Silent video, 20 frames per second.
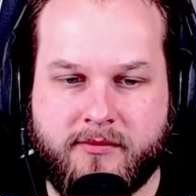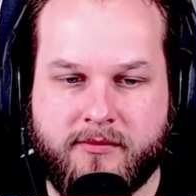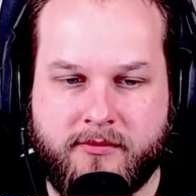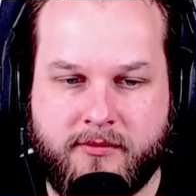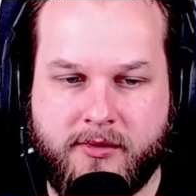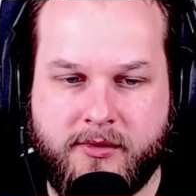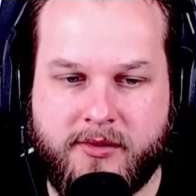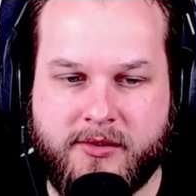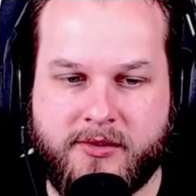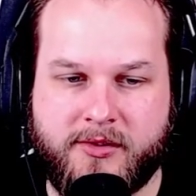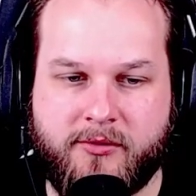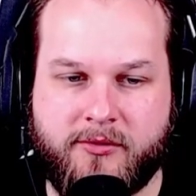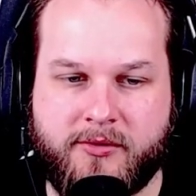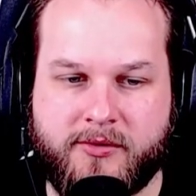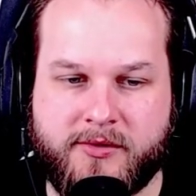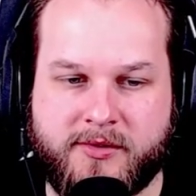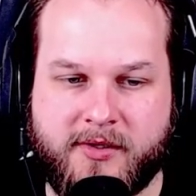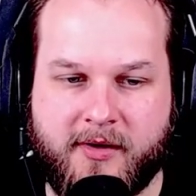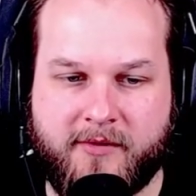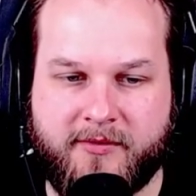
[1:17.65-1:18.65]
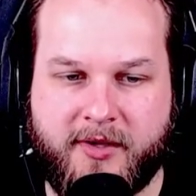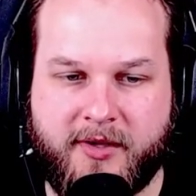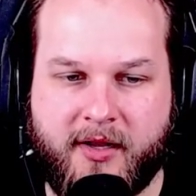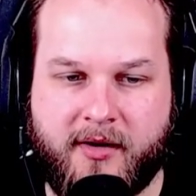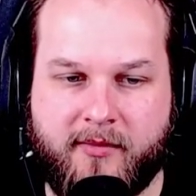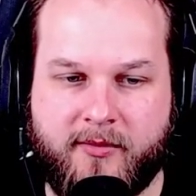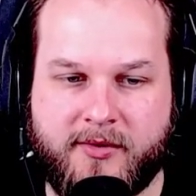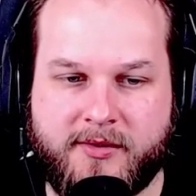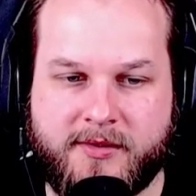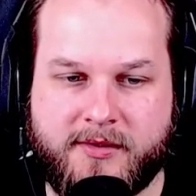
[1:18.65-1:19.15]
Look at these cute little stuffed
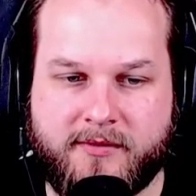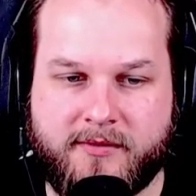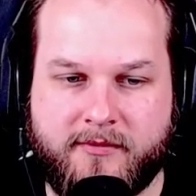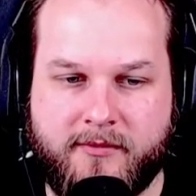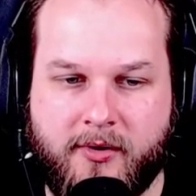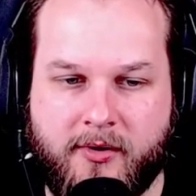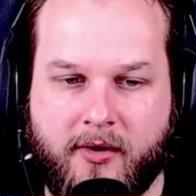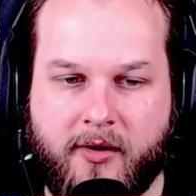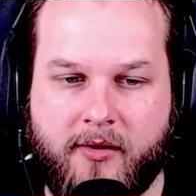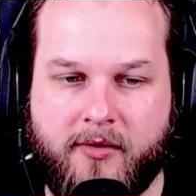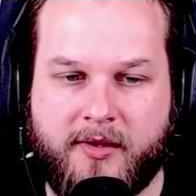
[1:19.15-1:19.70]
animals. Oh,